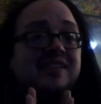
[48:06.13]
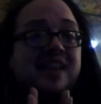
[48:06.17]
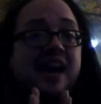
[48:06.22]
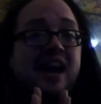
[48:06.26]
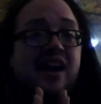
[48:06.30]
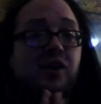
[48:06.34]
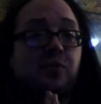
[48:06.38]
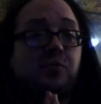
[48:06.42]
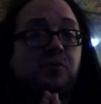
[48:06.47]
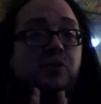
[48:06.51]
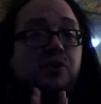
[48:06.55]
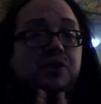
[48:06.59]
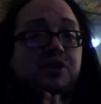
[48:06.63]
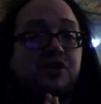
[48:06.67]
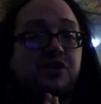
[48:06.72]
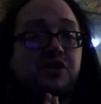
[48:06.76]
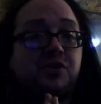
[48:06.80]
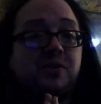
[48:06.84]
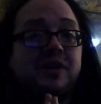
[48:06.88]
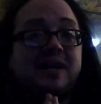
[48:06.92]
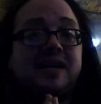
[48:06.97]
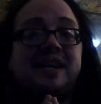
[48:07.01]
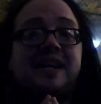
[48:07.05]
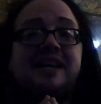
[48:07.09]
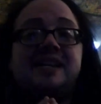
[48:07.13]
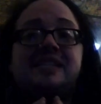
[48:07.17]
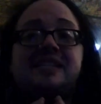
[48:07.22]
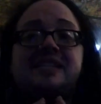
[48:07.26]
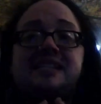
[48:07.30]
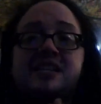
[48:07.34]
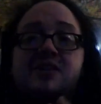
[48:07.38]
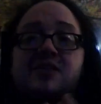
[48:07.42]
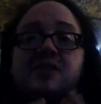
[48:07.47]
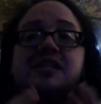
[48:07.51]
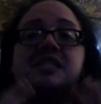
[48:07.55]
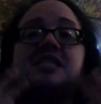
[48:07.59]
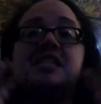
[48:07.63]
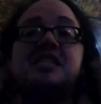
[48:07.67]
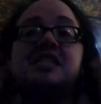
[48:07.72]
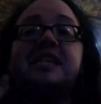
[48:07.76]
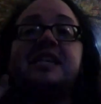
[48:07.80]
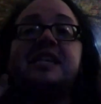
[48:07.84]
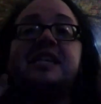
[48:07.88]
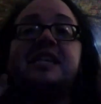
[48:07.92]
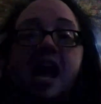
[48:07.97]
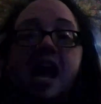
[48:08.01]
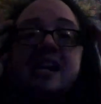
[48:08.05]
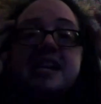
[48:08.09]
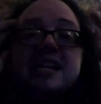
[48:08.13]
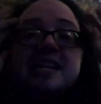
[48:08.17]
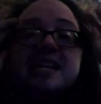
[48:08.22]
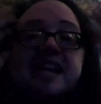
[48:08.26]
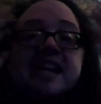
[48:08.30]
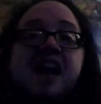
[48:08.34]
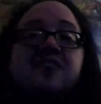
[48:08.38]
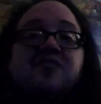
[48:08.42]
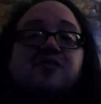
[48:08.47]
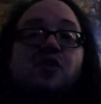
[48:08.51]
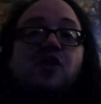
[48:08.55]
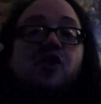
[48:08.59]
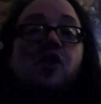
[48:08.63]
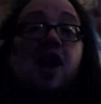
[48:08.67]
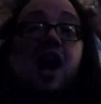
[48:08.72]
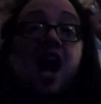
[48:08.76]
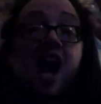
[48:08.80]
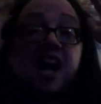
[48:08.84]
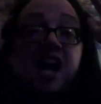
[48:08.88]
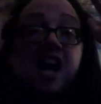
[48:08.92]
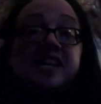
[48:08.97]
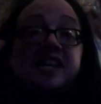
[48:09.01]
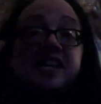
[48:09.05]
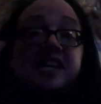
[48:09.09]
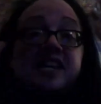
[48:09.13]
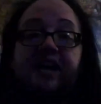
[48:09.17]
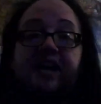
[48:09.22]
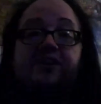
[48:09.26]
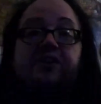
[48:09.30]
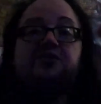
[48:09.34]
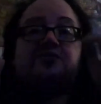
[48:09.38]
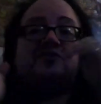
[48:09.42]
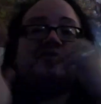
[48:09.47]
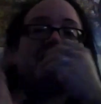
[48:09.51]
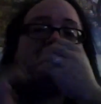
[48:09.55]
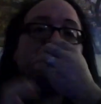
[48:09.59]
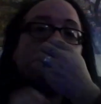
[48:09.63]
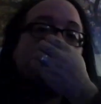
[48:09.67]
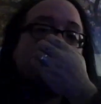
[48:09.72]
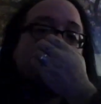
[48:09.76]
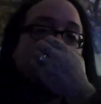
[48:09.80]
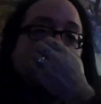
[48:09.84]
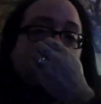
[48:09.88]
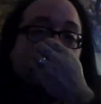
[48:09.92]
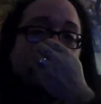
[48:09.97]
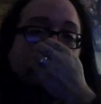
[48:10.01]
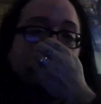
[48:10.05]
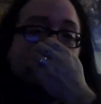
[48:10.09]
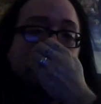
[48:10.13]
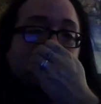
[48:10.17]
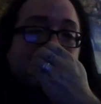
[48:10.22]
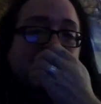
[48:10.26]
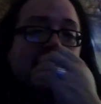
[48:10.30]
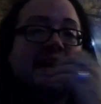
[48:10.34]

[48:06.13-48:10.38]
that'll put you in a seriously never again frame of mind.